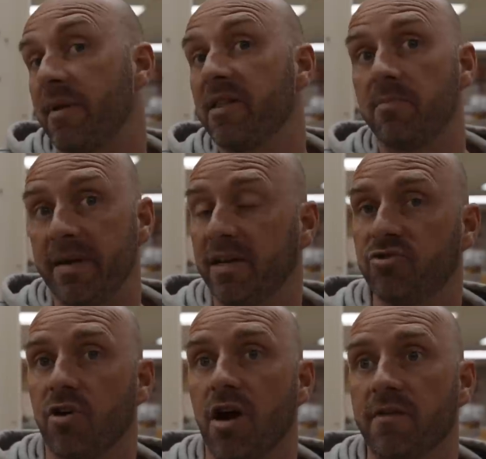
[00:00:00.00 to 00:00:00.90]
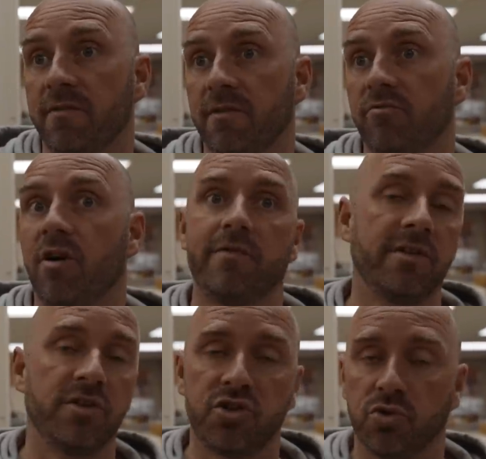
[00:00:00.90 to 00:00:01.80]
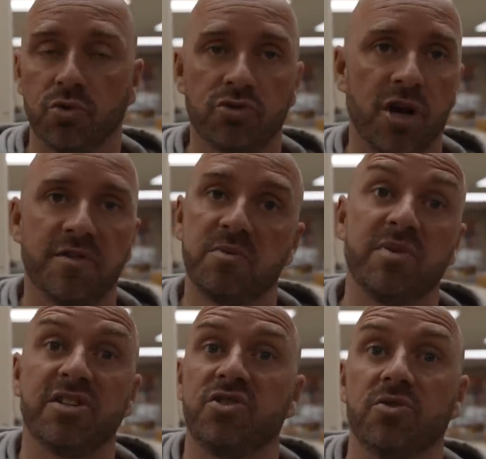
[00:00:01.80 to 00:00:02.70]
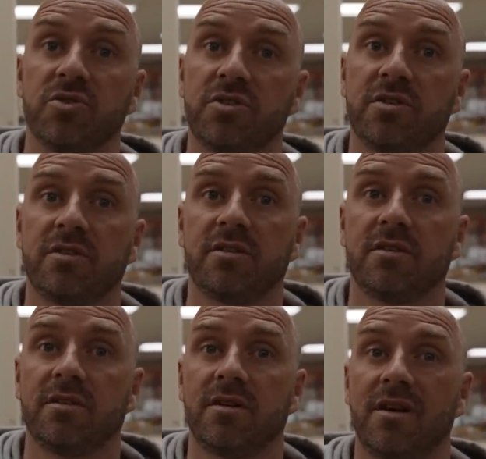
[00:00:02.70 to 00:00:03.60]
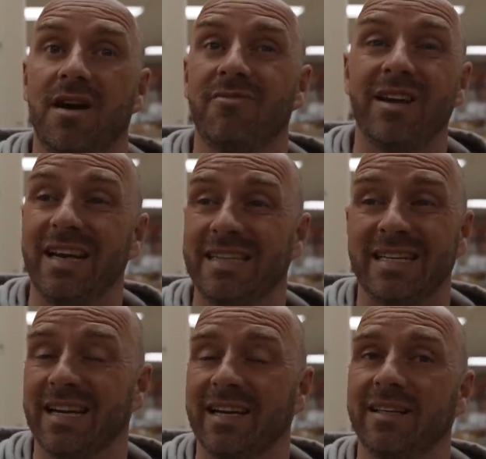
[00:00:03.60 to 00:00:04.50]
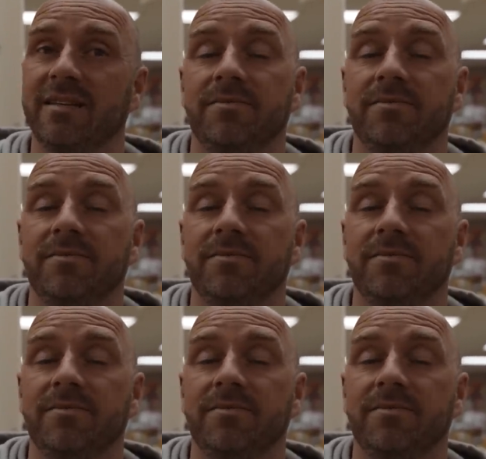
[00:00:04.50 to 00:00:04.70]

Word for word: make the big drive rather than the short drive to Prince George. Yeah. Realistically.